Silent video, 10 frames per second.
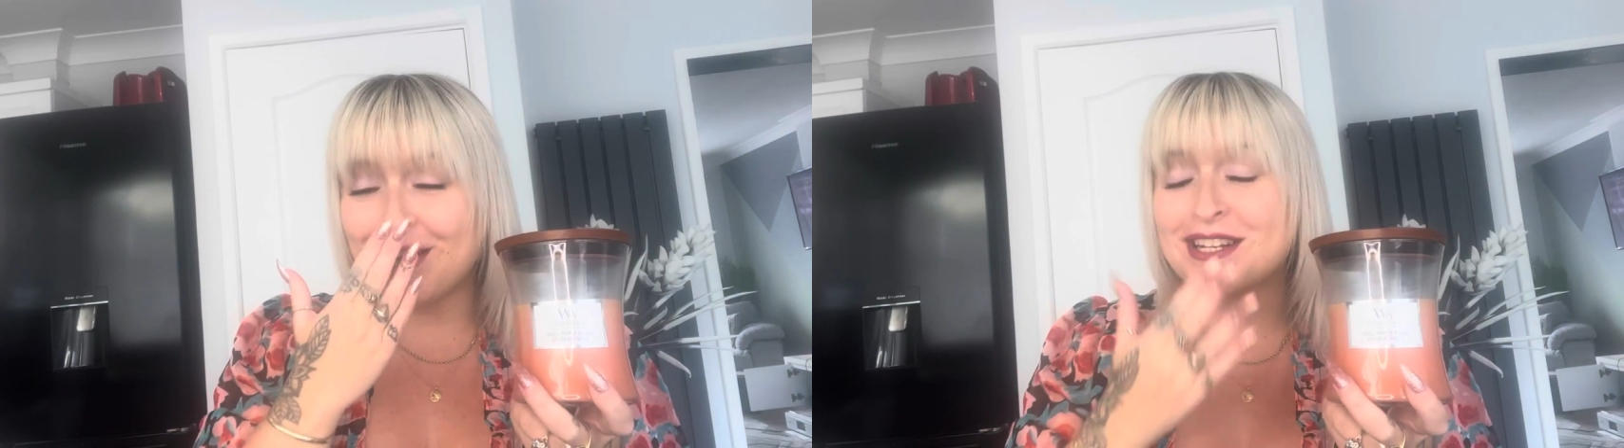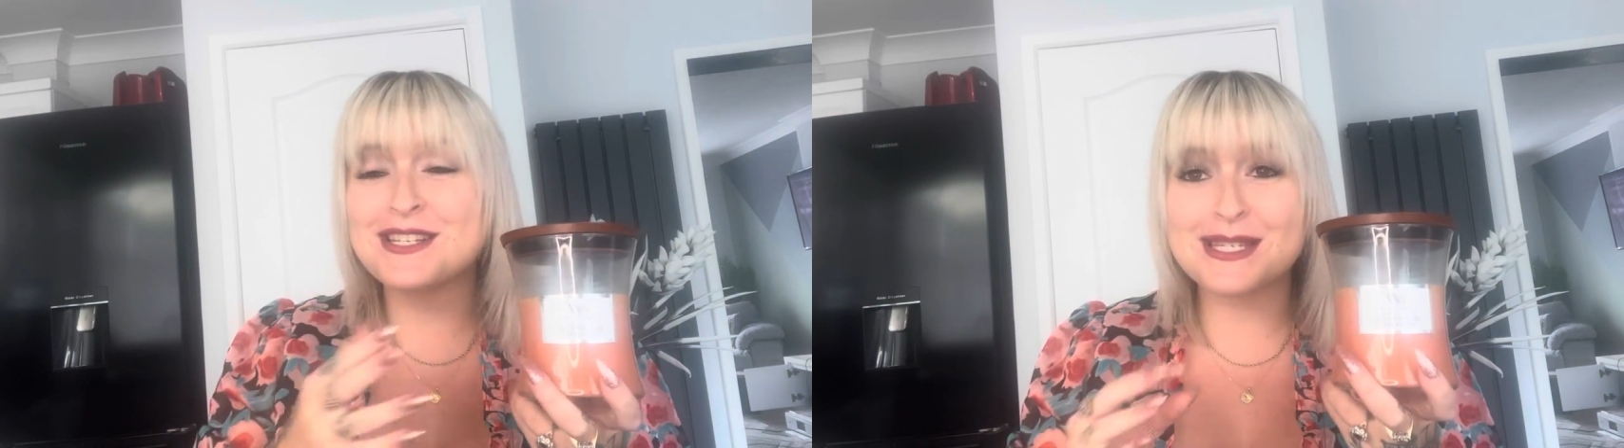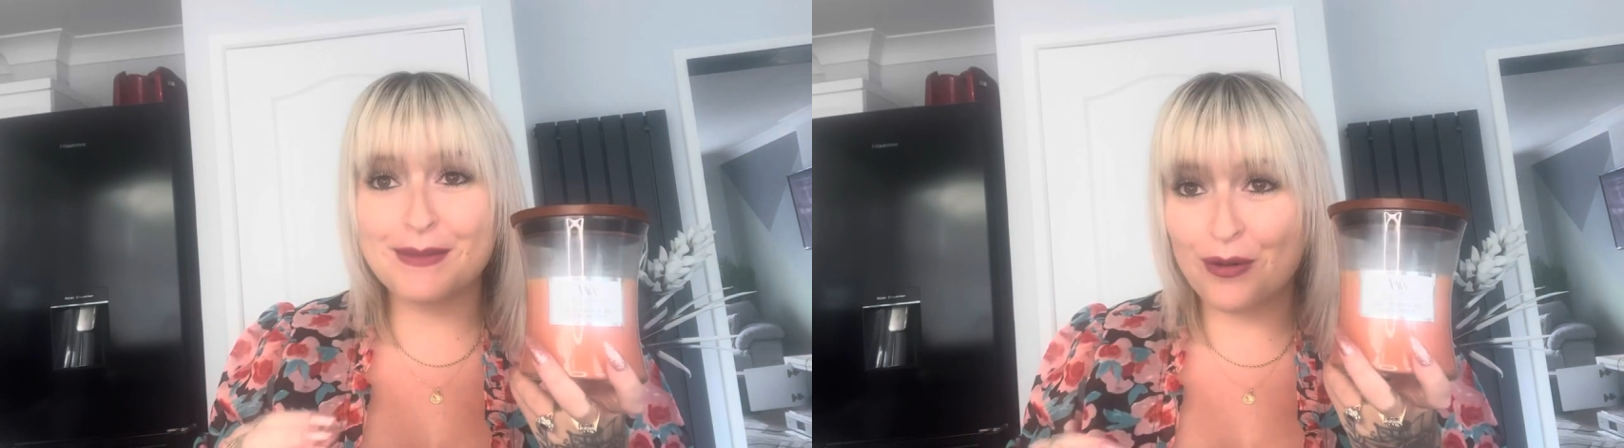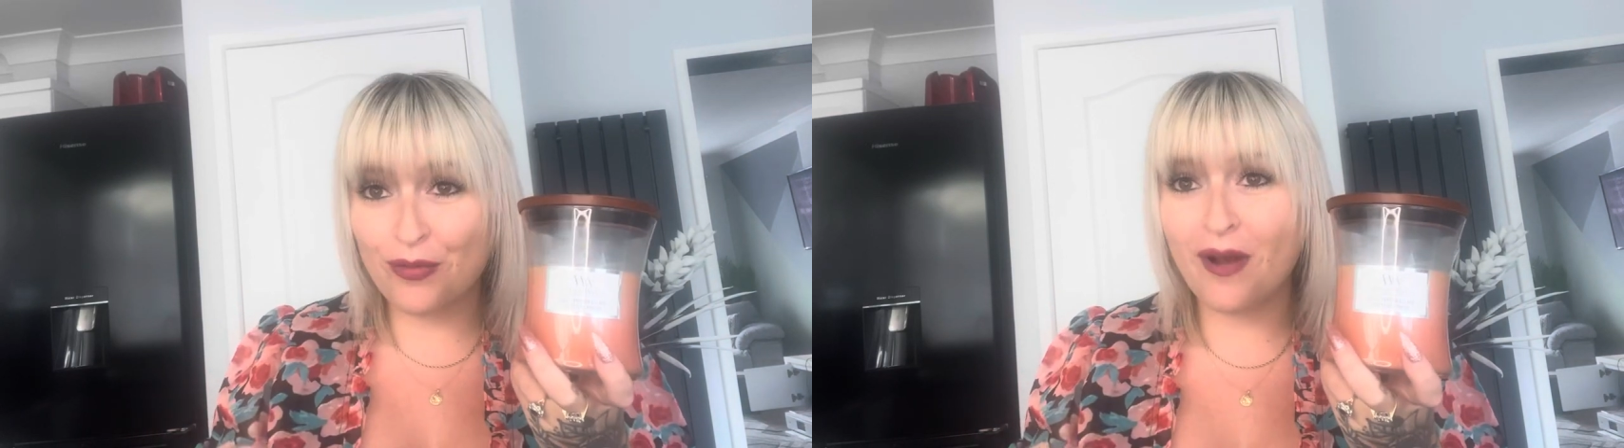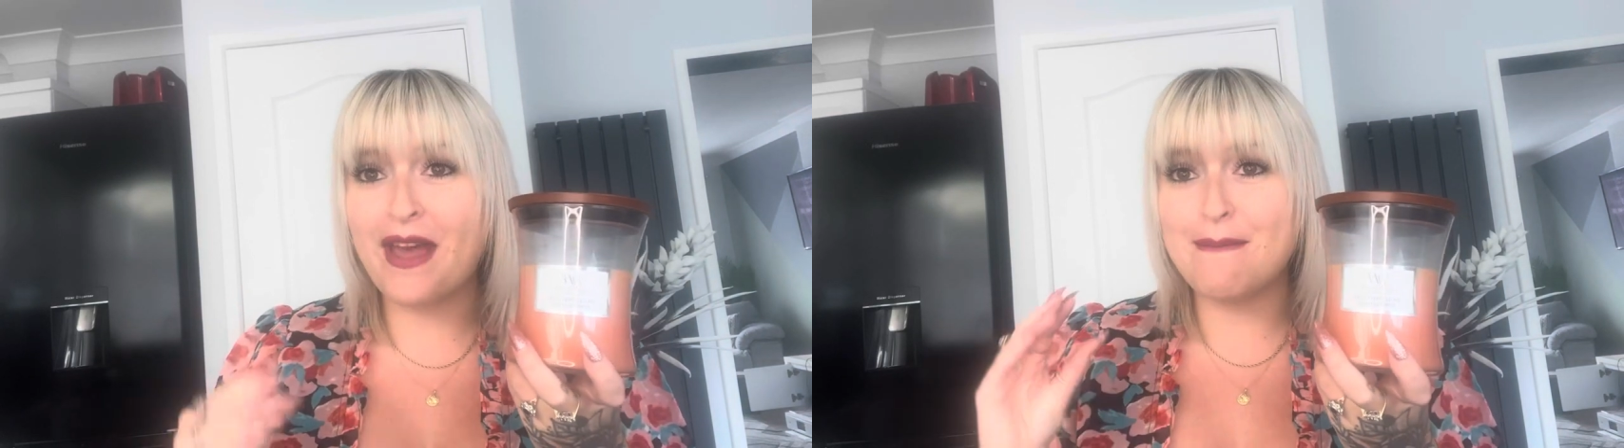I can smell
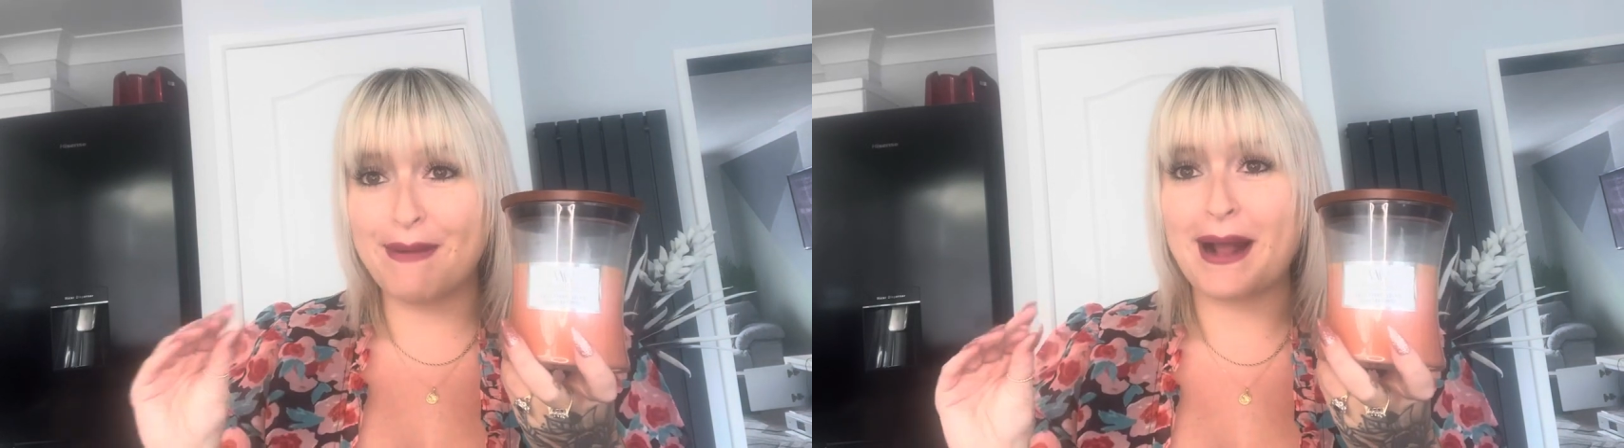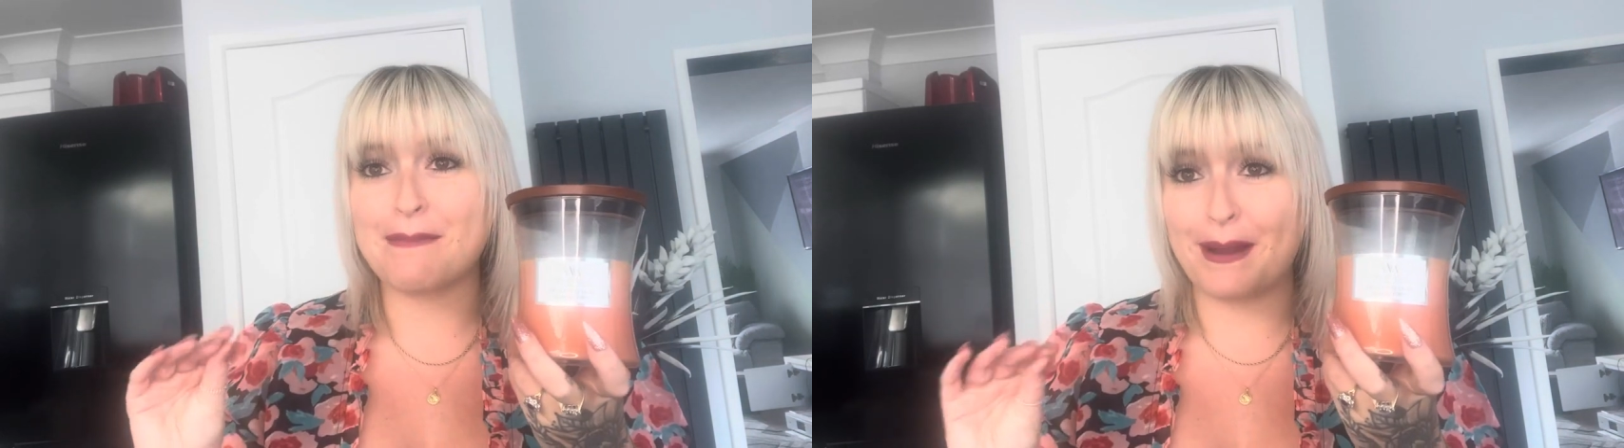like that black